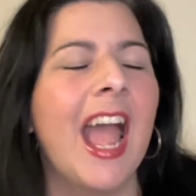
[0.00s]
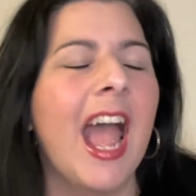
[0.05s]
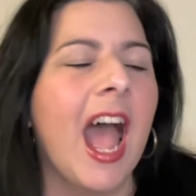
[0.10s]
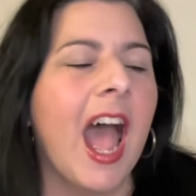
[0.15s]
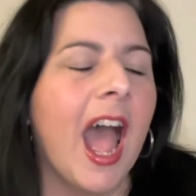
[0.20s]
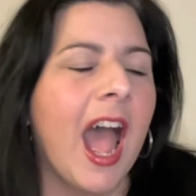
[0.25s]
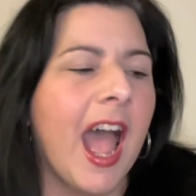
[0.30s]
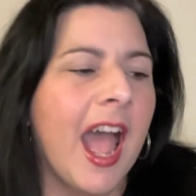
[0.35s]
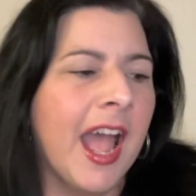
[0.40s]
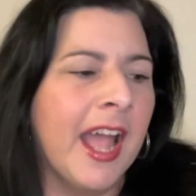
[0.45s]

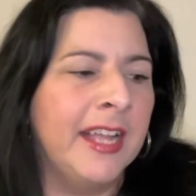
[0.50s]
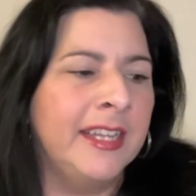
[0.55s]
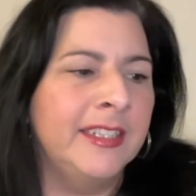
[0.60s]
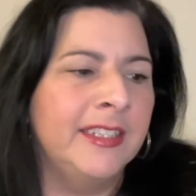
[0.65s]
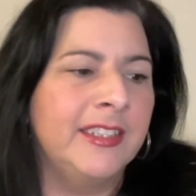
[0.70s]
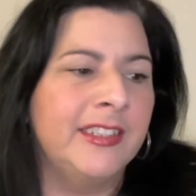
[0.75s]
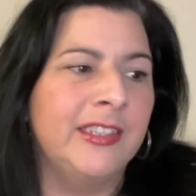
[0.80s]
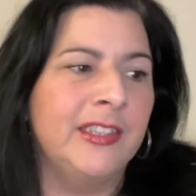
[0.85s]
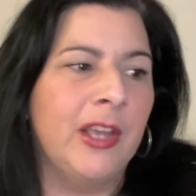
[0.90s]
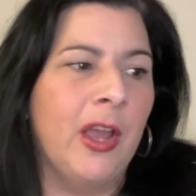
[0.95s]

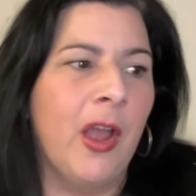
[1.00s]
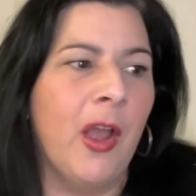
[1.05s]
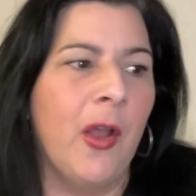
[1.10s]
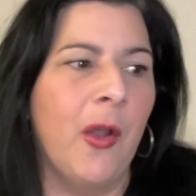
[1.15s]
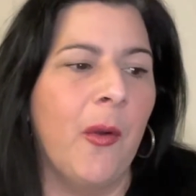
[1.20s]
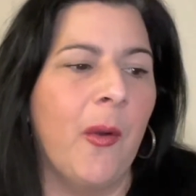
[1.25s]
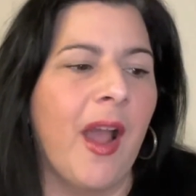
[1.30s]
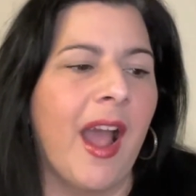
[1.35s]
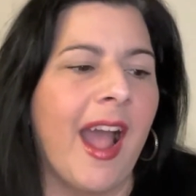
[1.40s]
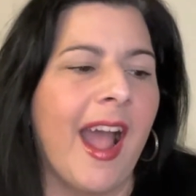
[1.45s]
And
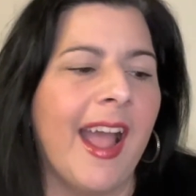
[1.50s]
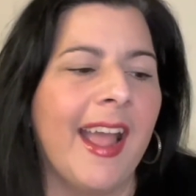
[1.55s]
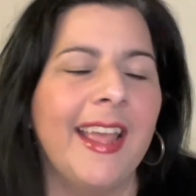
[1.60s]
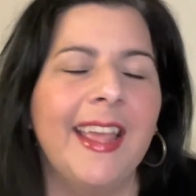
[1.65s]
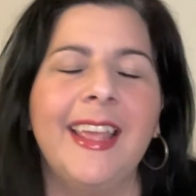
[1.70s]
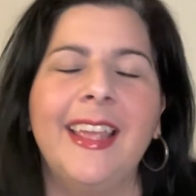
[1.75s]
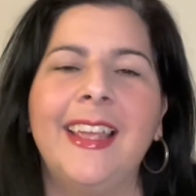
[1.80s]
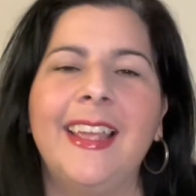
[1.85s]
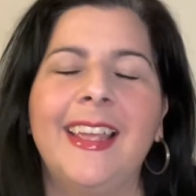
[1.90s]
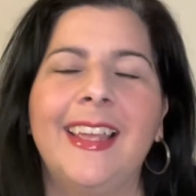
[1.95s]
so
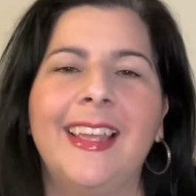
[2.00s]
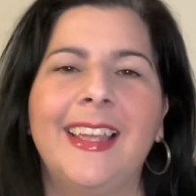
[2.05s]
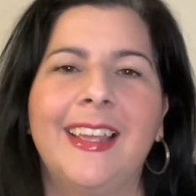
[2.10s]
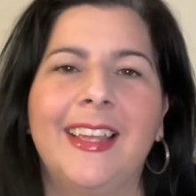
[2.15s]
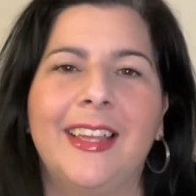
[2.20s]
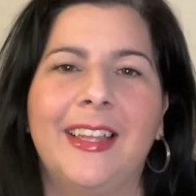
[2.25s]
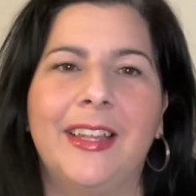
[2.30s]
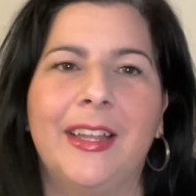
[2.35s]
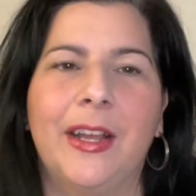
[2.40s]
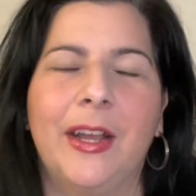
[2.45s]
I
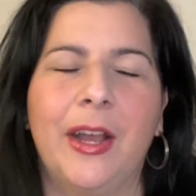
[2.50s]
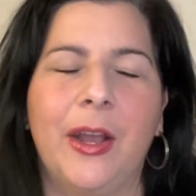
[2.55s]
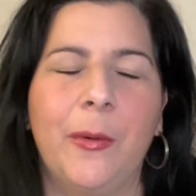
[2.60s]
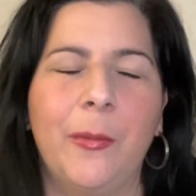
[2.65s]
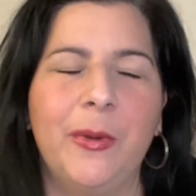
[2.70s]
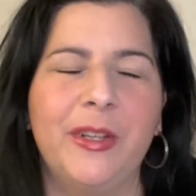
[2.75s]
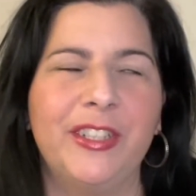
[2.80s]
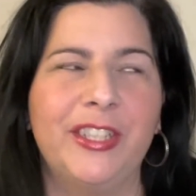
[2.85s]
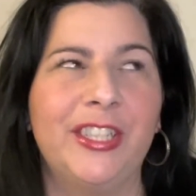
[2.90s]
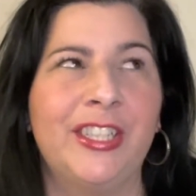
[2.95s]

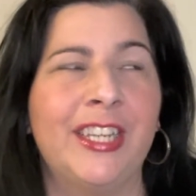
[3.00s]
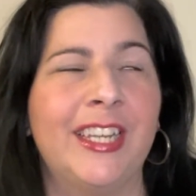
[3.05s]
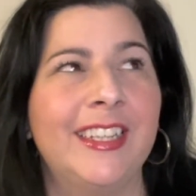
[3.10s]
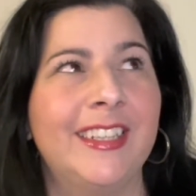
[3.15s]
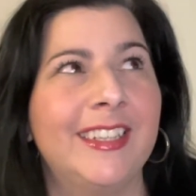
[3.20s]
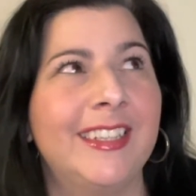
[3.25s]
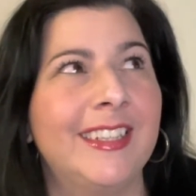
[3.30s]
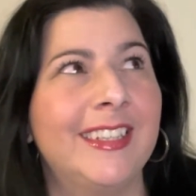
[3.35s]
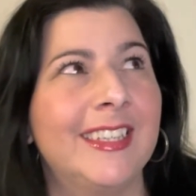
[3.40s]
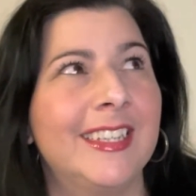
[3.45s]
was
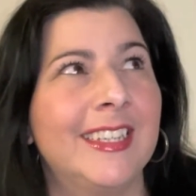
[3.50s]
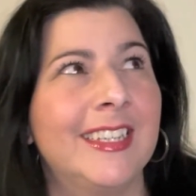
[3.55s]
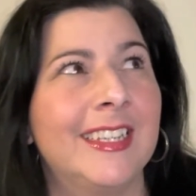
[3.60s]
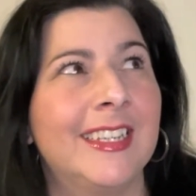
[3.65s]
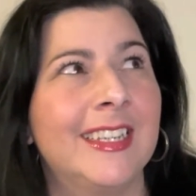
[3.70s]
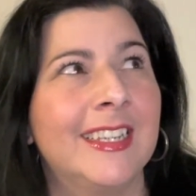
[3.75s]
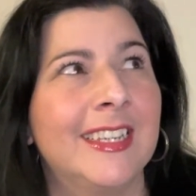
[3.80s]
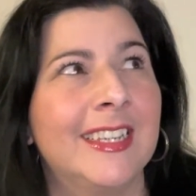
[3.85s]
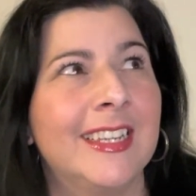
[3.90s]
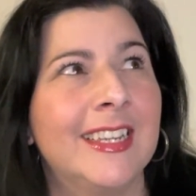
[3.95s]
just
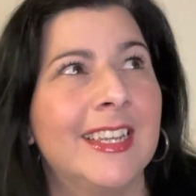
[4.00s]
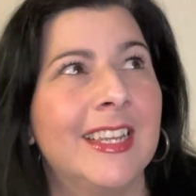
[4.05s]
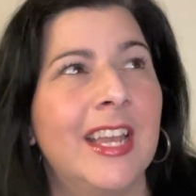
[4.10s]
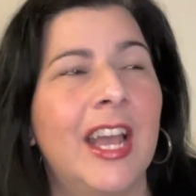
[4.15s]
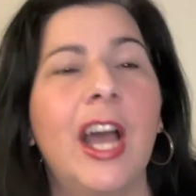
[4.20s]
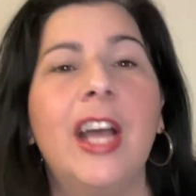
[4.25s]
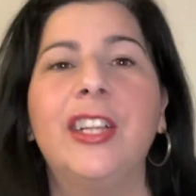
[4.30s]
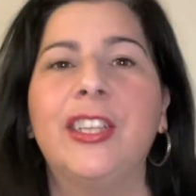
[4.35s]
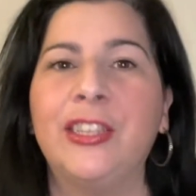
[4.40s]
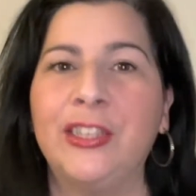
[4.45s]

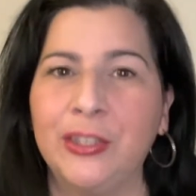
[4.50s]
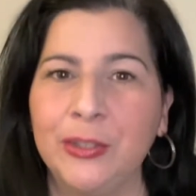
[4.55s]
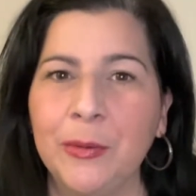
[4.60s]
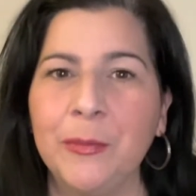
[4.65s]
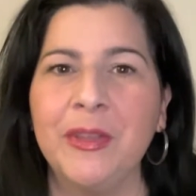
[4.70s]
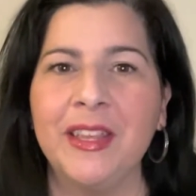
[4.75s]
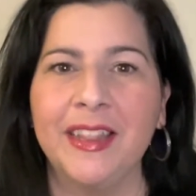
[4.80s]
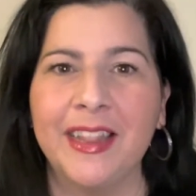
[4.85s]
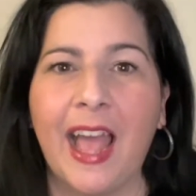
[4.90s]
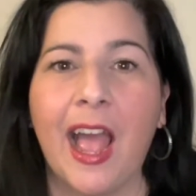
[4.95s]

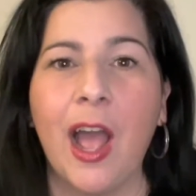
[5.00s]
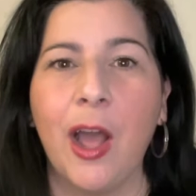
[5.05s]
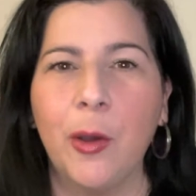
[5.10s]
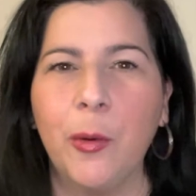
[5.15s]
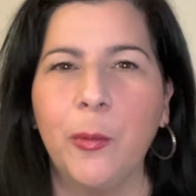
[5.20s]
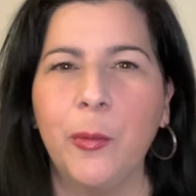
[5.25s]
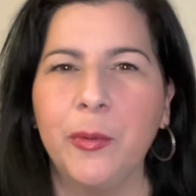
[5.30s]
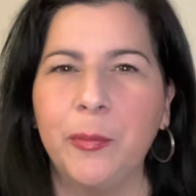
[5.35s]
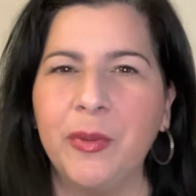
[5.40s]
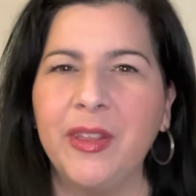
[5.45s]
assuming that
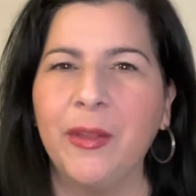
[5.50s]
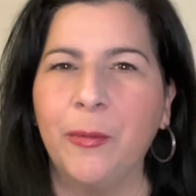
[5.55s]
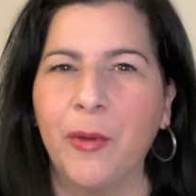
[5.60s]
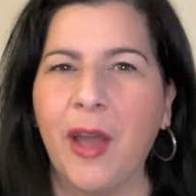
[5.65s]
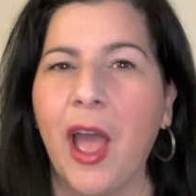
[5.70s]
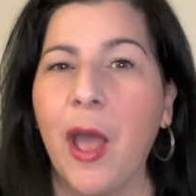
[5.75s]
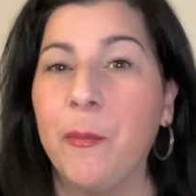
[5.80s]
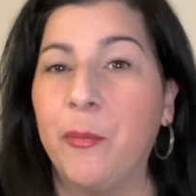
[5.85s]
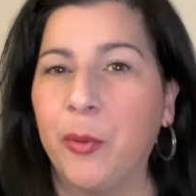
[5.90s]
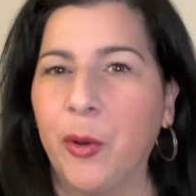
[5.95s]
would be
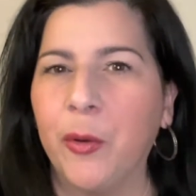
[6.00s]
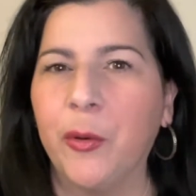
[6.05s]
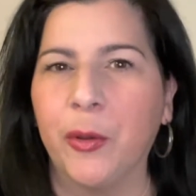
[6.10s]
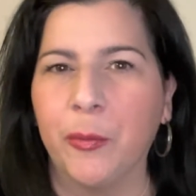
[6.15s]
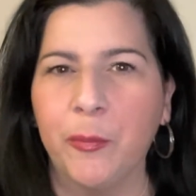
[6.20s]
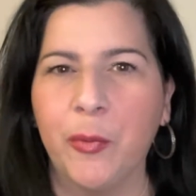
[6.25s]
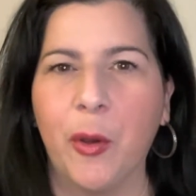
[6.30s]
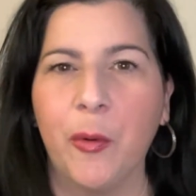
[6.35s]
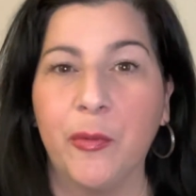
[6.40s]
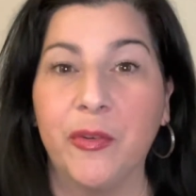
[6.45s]
what a
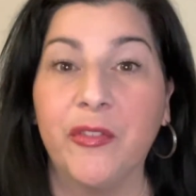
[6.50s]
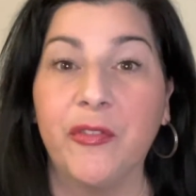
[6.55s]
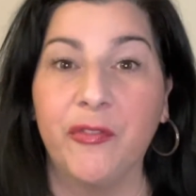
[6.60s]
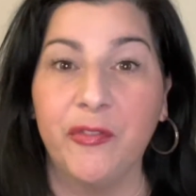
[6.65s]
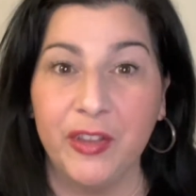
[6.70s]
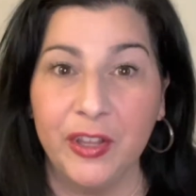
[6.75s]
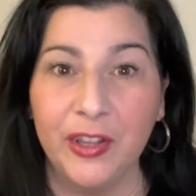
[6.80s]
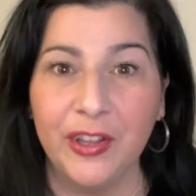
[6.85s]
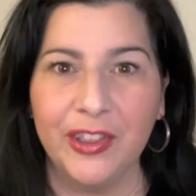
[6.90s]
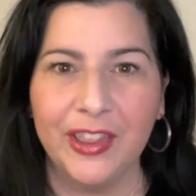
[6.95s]
broken bone would
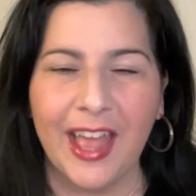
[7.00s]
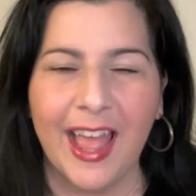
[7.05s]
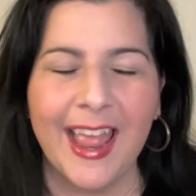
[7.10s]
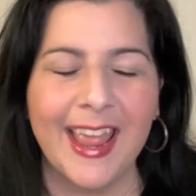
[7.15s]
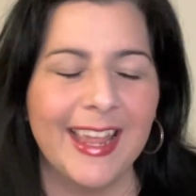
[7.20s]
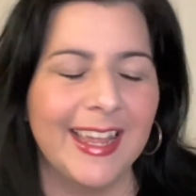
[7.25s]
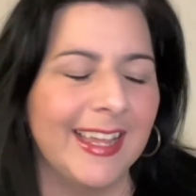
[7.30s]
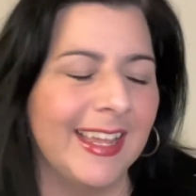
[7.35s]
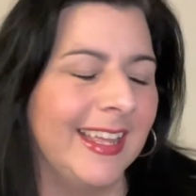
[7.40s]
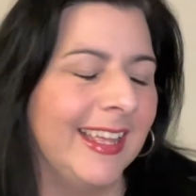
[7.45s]
feel
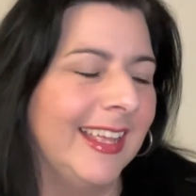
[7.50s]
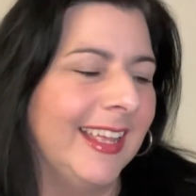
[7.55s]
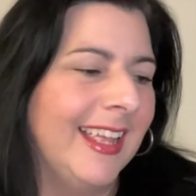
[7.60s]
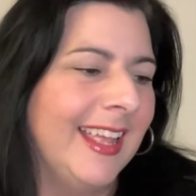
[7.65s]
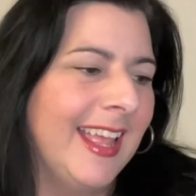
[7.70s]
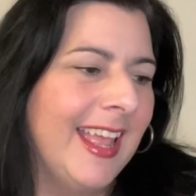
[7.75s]
like.